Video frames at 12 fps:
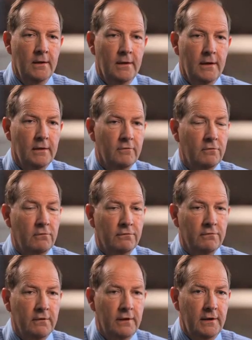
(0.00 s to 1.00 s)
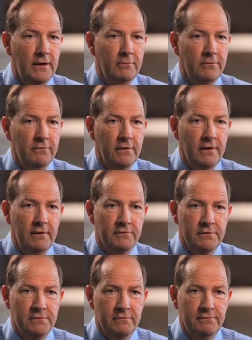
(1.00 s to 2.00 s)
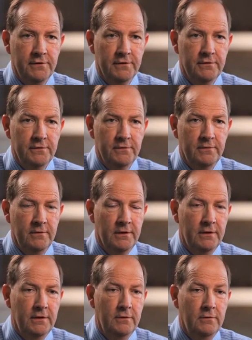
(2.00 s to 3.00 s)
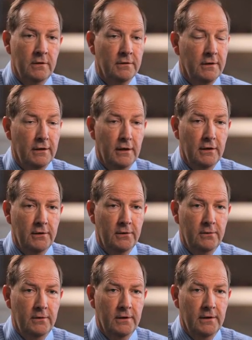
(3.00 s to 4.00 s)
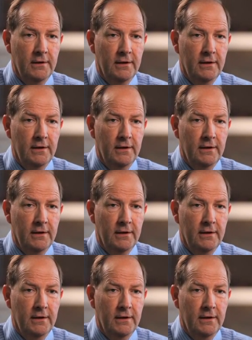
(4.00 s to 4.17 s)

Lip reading: And of course the numbers that I've just referred to do not include